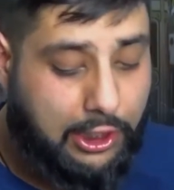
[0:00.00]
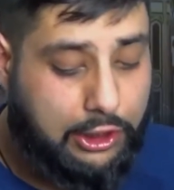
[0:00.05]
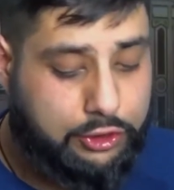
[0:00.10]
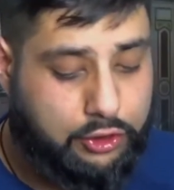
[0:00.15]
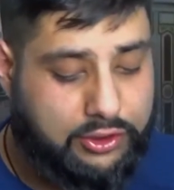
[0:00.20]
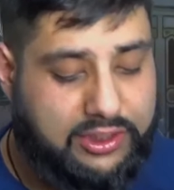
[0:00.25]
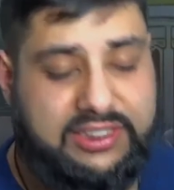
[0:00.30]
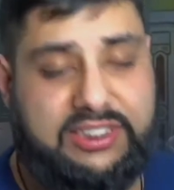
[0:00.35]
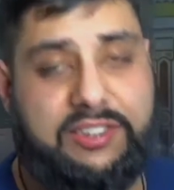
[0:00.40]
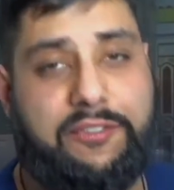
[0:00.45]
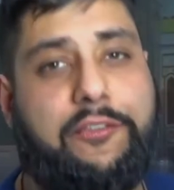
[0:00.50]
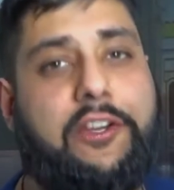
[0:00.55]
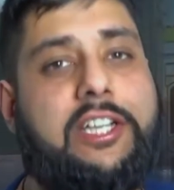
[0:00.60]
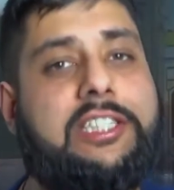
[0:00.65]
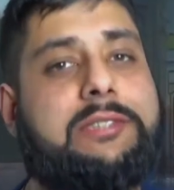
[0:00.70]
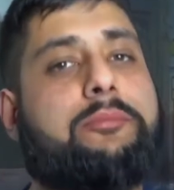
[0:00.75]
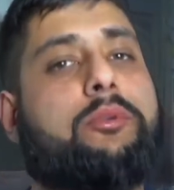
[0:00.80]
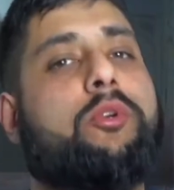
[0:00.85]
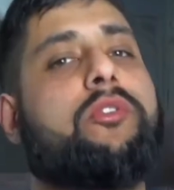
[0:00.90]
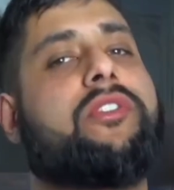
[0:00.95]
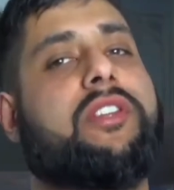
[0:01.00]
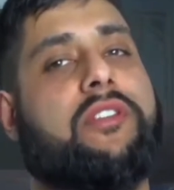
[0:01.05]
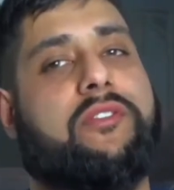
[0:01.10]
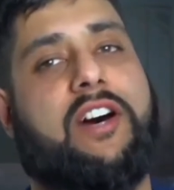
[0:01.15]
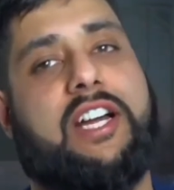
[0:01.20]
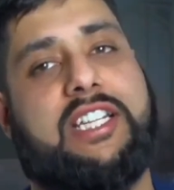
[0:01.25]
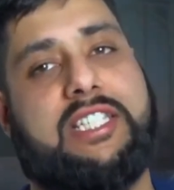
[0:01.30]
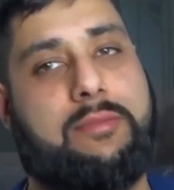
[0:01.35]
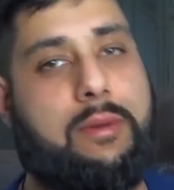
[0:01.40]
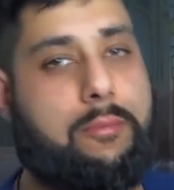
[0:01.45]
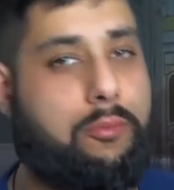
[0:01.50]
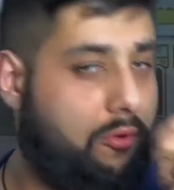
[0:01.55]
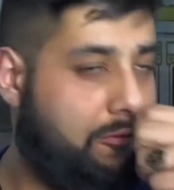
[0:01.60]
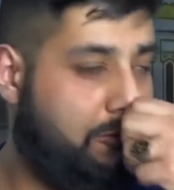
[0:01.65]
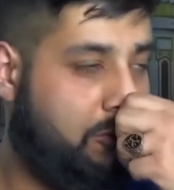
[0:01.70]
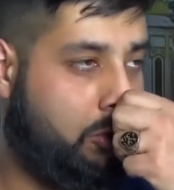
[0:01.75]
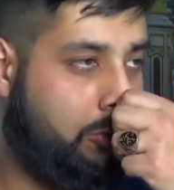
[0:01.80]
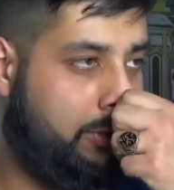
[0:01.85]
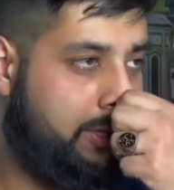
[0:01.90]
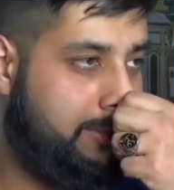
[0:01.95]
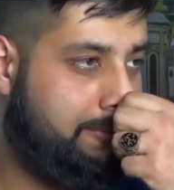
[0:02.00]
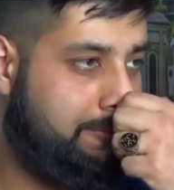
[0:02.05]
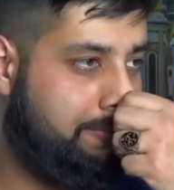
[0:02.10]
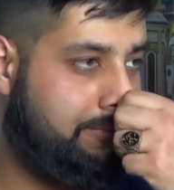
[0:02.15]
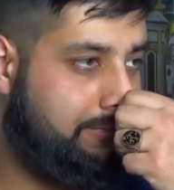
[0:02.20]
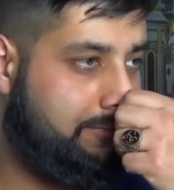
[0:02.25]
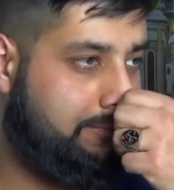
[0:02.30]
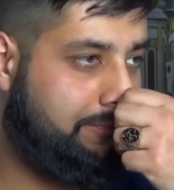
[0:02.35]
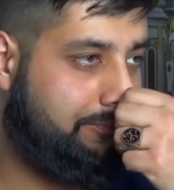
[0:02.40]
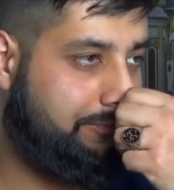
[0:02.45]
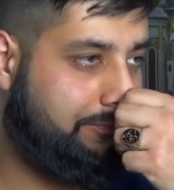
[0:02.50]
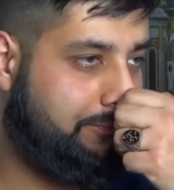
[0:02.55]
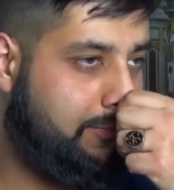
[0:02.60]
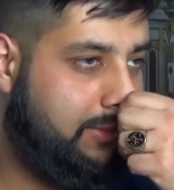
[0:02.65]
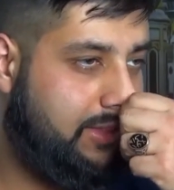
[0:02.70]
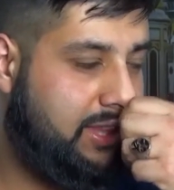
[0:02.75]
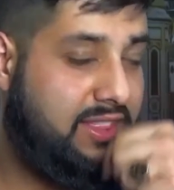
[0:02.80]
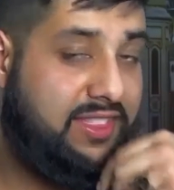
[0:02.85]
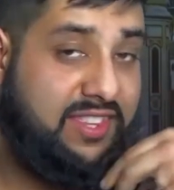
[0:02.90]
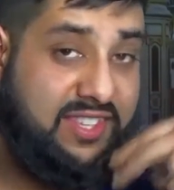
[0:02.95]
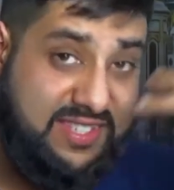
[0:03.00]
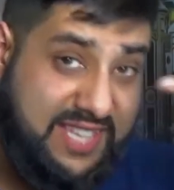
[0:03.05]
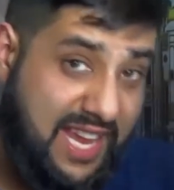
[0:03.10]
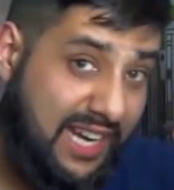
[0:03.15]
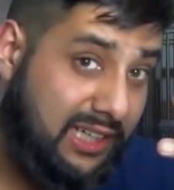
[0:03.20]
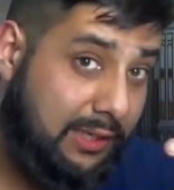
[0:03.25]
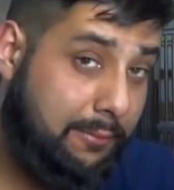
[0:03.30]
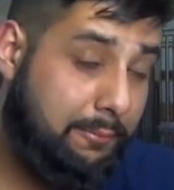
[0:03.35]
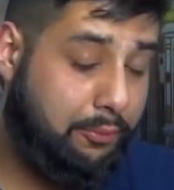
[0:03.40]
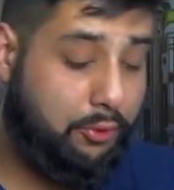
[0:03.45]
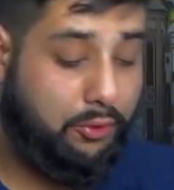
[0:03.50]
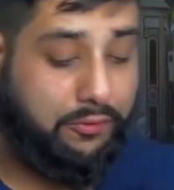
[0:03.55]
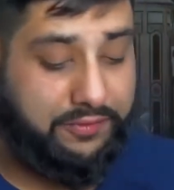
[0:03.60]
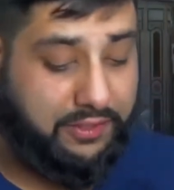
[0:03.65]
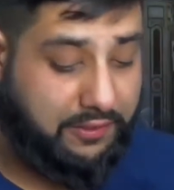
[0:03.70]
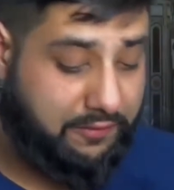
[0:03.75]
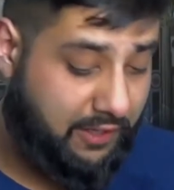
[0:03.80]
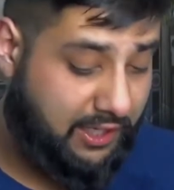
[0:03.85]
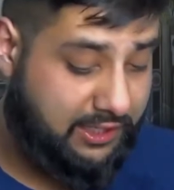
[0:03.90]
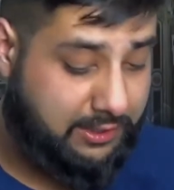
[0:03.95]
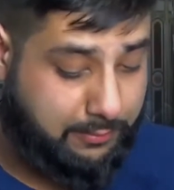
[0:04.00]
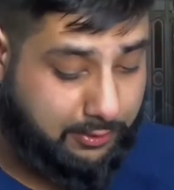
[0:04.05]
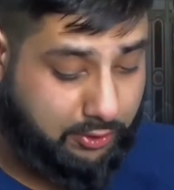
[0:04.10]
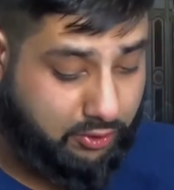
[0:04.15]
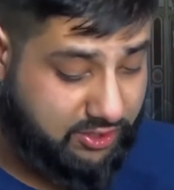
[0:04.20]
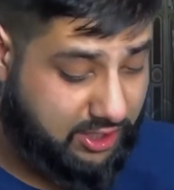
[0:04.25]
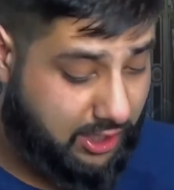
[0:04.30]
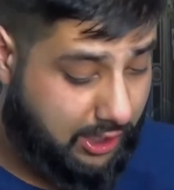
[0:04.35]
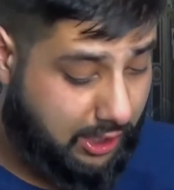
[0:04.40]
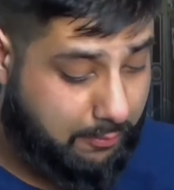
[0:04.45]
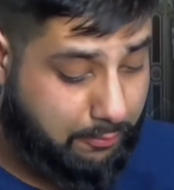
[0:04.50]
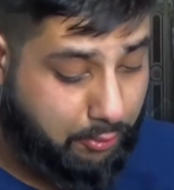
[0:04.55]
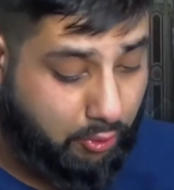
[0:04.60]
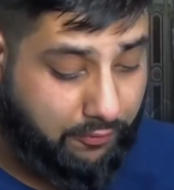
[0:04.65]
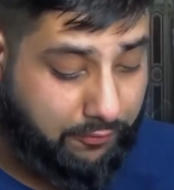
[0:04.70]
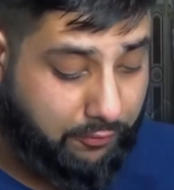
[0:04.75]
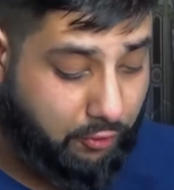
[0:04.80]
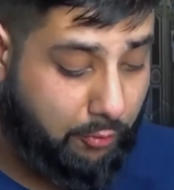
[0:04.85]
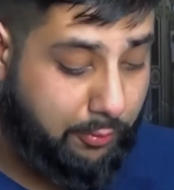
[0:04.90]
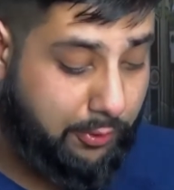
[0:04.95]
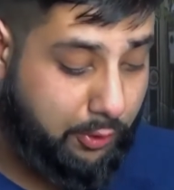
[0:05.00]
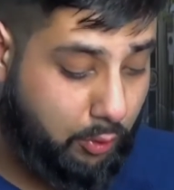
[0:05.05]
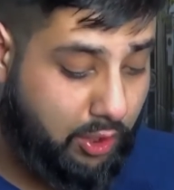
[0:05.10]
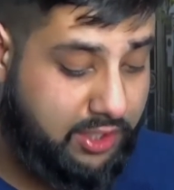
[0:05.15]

So this is the first proof that Fatima brought forward. The second proof that Fatima Zahra brought forward